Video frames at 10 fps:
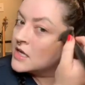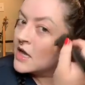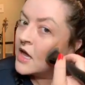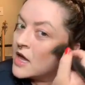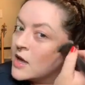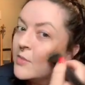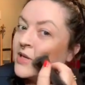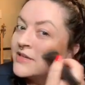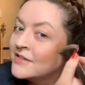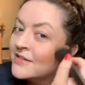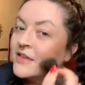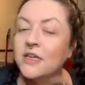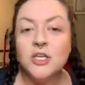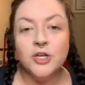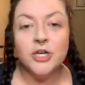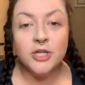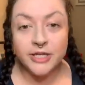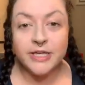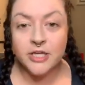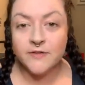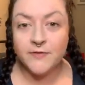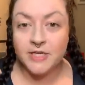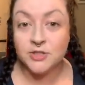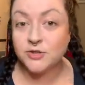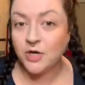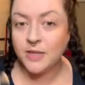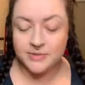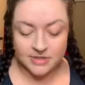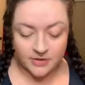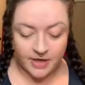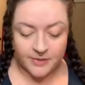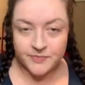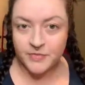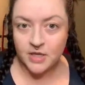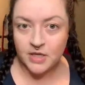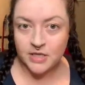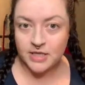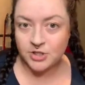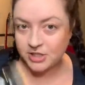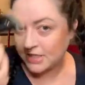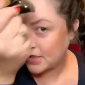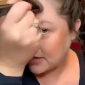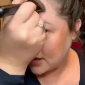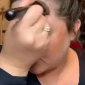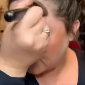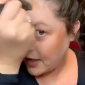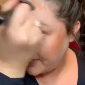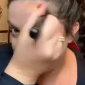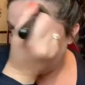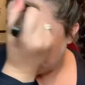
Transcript: You're gonna look like you have fucking stripes, okay? It's just how it is.